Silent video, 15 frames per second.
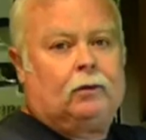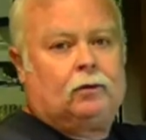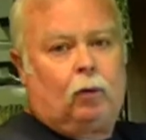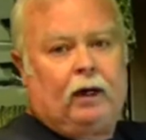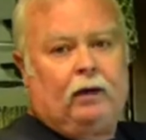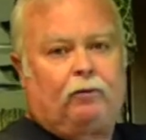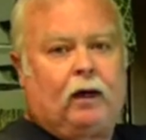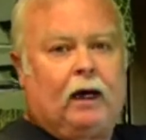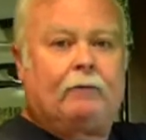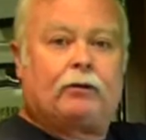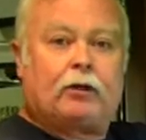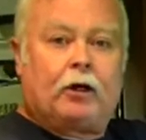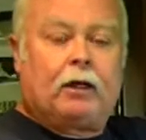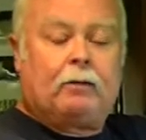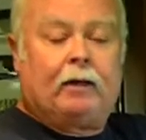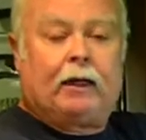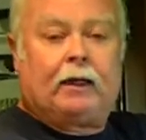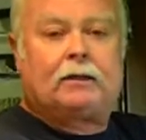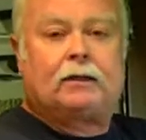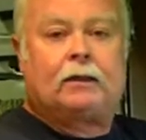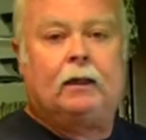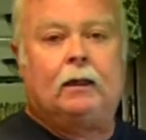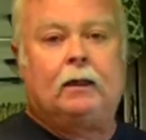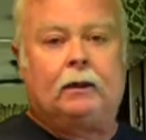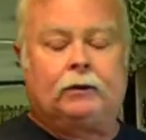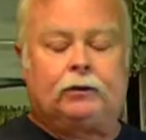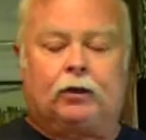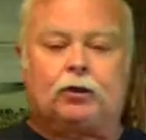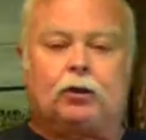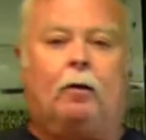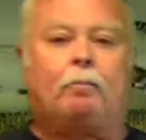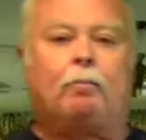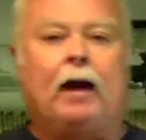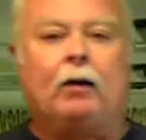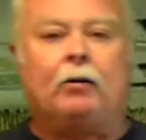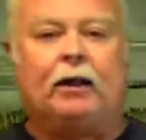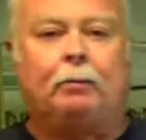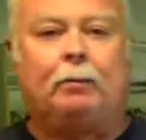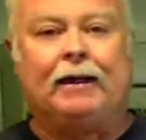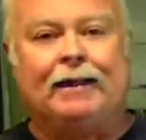25, 30 minutes until it's all browned up